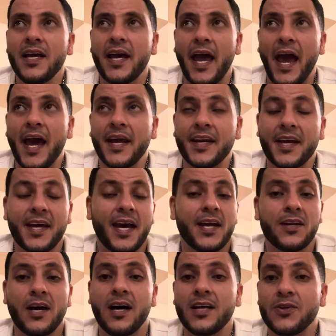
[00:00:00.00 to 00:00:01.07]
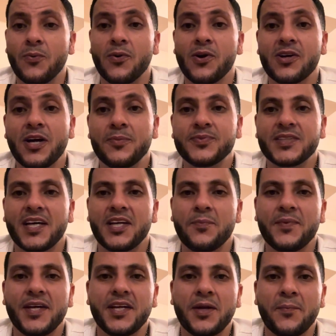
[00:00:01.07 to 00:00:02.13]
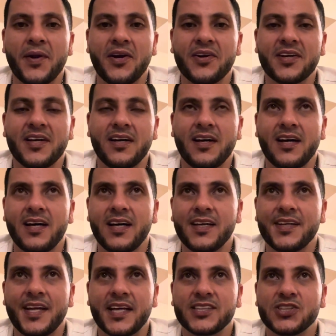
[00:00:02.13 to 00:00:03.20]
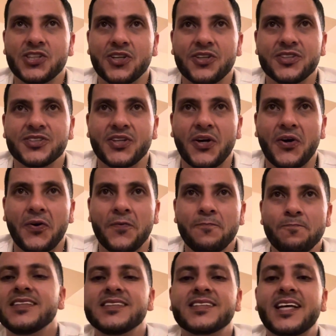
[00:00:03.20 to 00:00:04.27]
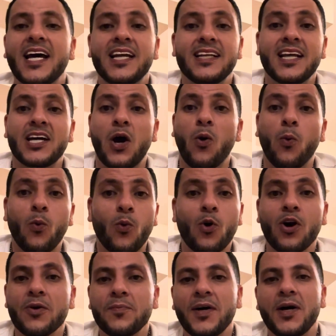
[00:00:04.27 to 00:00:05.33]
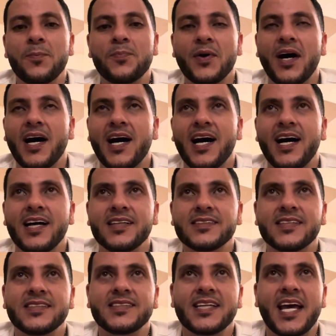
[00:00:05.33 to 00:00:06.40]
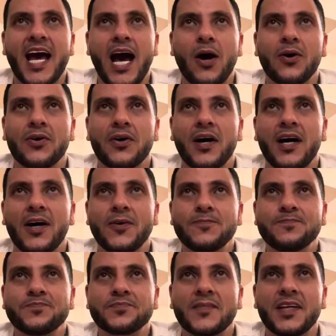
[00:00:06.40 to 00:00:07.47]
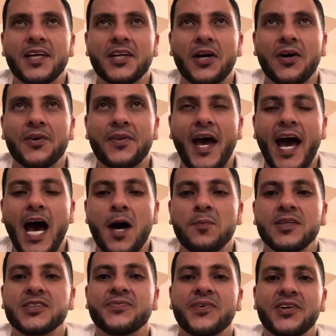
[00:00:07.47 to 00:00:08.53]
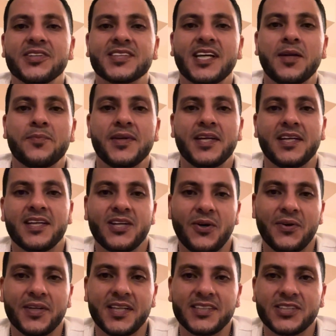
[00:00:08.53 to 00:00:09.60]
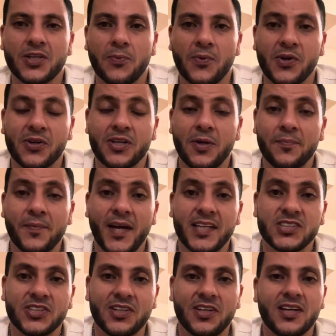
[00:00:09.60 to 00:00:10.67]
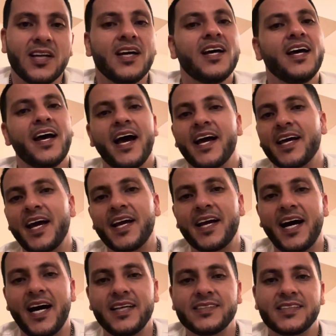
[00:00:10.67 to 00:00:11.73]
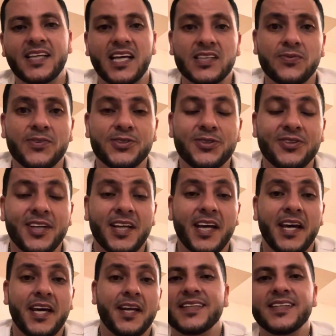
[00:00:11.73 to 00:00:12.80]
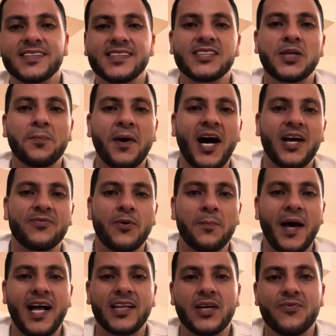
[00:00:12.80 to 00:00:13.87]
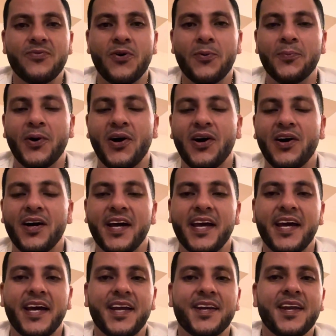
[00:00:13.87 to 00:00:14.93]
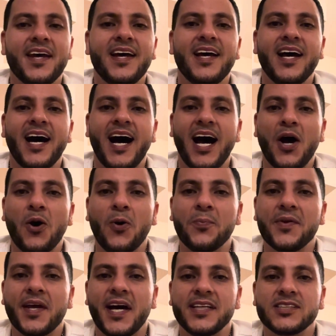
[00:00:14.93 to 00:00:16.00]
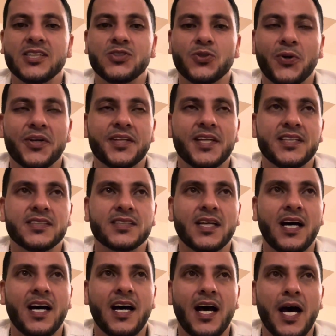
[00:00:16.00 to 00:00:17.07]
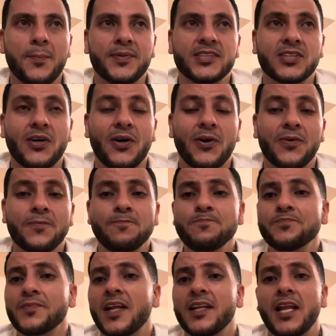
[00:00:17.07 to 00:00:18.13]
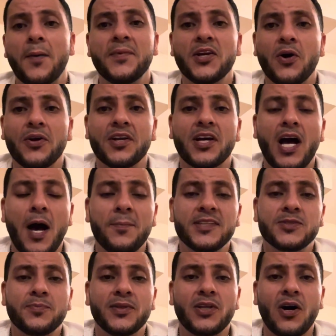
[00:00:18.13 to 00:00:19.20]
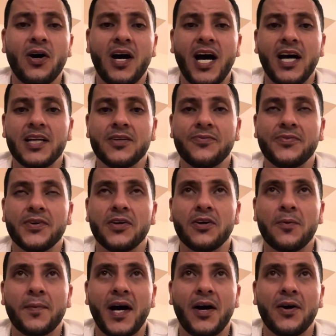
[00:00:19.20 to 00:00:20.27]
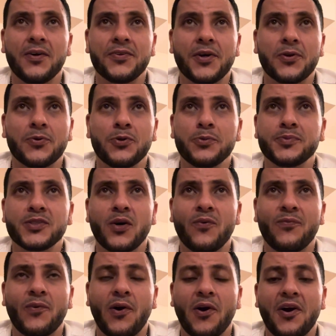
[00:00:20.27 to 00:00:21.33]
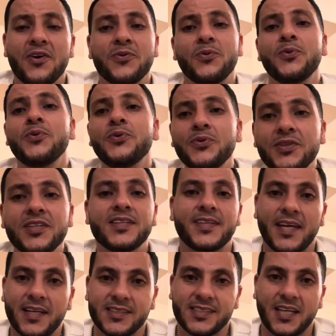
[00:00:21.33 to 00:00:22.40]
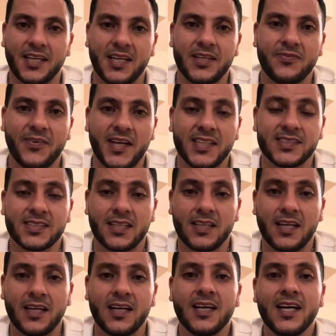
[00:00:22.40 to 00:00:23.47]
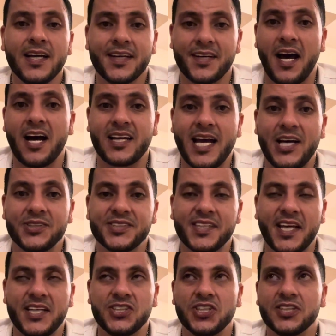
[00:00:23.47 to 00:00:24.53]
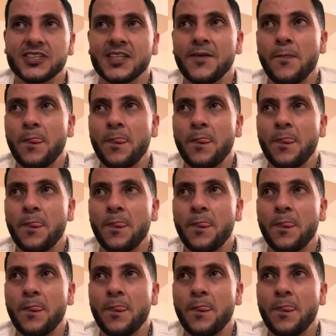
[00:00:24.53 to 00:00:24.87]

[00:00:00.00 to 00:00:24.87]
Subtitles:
And again, the World Cup's going to be in America next year, so this is kind of like a warm-up to see how the atmosphere is going to be going into the World Cup next year. Again, guys, thanks for tuning in. This is Imad from Ahly Football, and I hope you guys enjoyed this episode. Let me know in the comments below how you feel about the group so far and who you think is going to advance to the knockout stages.